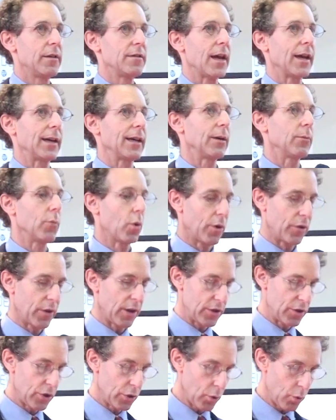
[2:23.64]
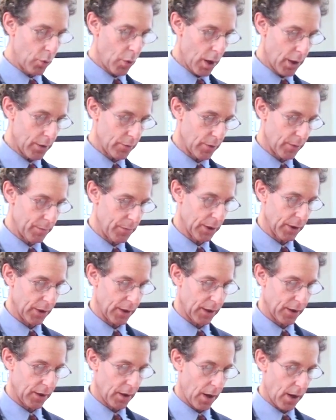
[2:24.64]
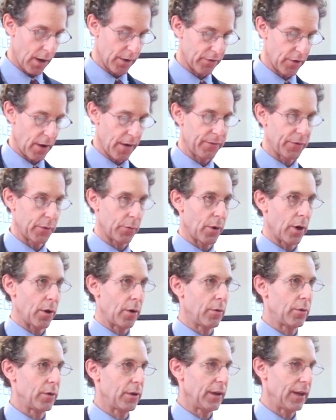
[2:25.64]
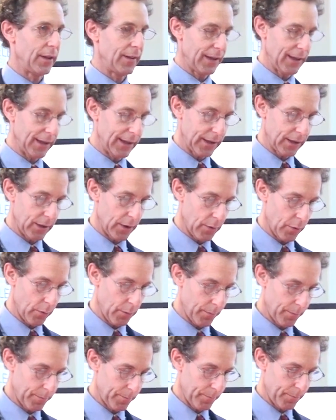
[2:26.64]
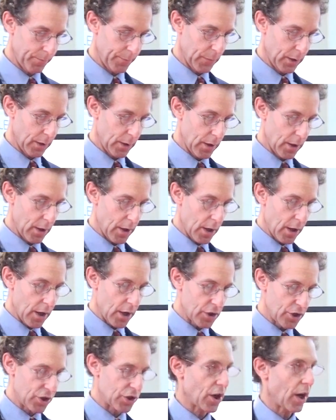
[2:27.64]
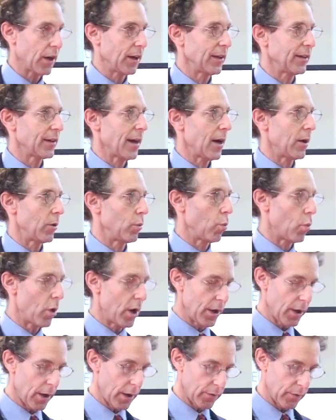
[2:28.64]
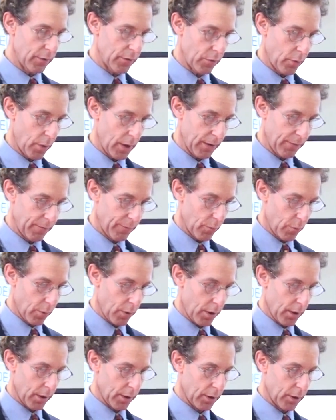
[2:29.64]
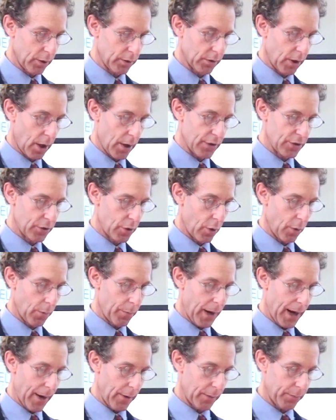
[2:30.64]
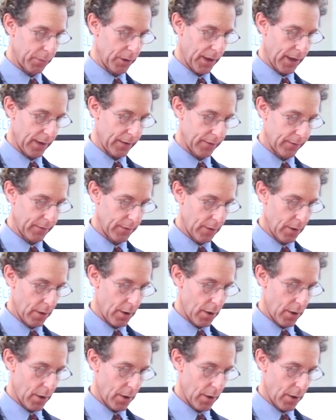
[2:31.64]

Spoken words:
taking more than 200 million cars off the road in the EU, shutting down 124 large coal power plants,